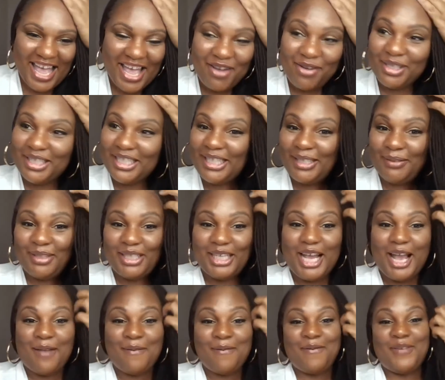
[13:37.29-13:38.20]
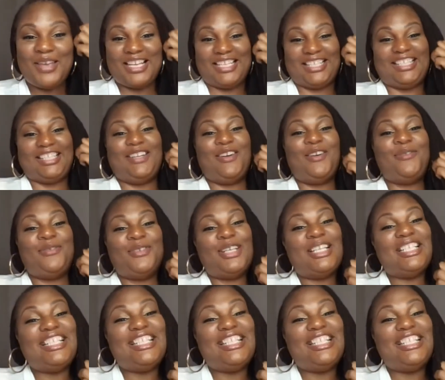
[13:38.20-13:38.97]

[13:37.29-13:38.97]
on something I invested over a